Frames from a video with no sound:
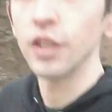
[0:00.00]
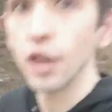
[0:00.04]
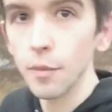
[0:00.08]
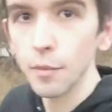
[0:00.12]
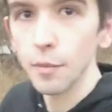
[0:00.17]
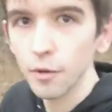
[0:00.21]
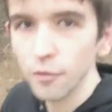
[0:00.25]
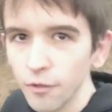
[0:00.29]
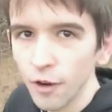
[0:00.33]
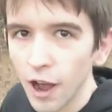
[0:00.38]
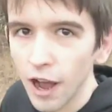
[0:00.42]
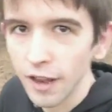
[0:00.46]

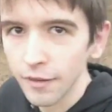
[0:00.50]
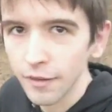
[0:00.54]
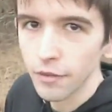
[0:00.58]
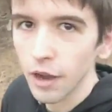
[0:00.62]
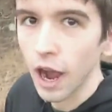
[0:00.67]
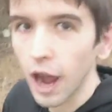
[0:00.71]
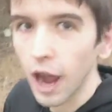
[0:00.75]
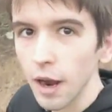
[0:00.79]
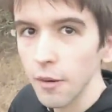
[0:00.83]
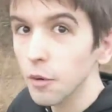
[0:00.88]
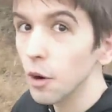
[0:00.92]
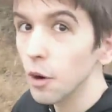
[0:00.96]
Number 5.
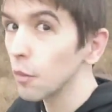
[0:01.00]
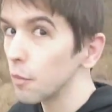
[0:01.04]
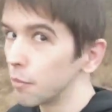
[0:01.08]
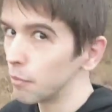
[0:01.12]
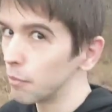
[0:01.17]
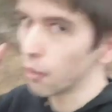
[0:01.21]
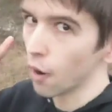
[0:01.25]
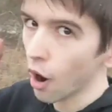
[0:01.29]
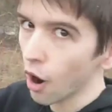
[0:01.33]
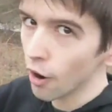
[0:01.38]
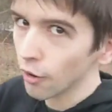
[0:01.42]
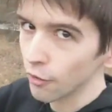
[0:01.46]
I will
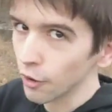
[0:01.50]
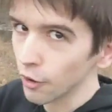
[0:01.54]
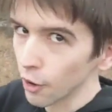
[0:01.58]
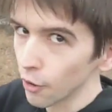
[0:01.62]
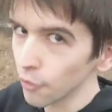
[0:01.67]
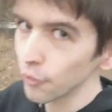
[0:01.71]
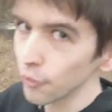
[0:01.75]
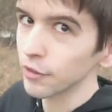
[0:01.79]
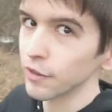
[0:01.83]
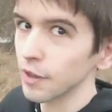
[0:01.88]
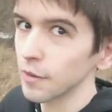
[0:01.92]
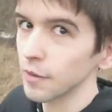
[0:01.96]

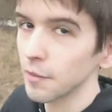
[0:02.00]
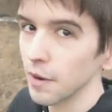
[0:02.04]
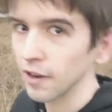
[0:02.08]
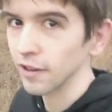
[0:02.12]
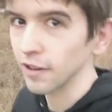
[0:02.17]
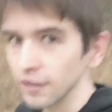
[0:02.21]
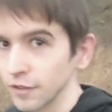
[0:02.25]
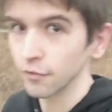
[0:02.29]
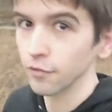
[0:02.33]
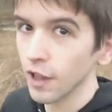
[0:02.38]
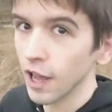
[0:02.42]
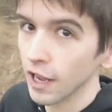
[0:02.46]
borrow the
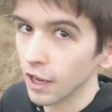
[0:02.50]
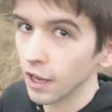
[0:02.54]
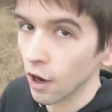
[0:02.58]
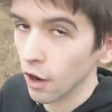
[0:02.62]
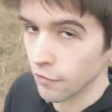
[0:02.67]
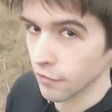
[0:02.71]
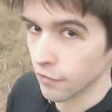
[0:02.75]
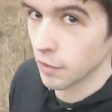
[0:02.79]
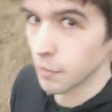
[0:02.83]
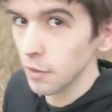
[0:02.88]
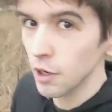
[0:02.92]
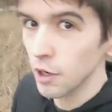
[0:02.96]
American flag
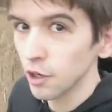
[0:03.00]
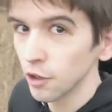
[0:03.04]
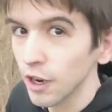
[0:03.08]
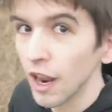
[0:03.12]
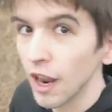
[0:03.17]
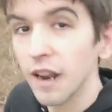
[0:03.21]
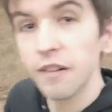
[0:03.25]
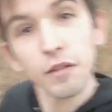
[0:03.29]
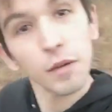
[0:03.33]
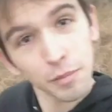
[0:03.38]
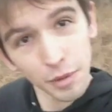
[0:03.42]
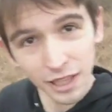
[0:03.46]
off the moon
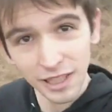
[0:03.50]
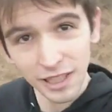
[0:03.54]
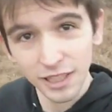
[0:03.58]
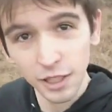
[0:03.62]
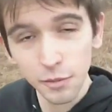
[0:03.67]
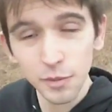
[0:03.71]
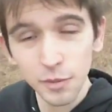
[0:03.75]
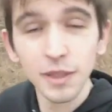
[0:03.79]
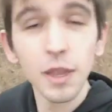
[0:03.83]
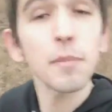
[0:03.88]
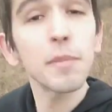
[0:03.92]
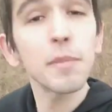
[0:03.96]
and
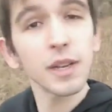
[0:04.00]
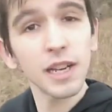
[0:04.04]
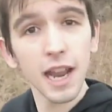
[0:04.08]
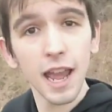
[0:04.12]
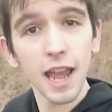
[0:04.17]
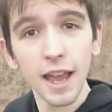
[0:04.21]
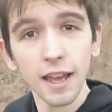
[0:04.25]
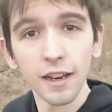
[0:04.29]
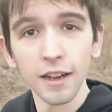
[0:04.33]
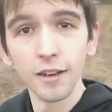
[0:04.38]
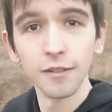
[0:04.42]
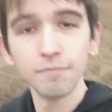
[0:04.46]
replace it with a
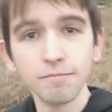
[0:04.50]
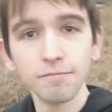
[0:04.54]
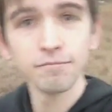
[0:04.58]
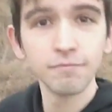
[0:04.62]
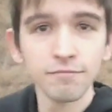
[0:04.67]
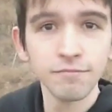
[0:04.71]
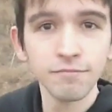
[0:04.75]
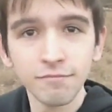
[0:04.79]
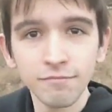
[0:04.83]
banana.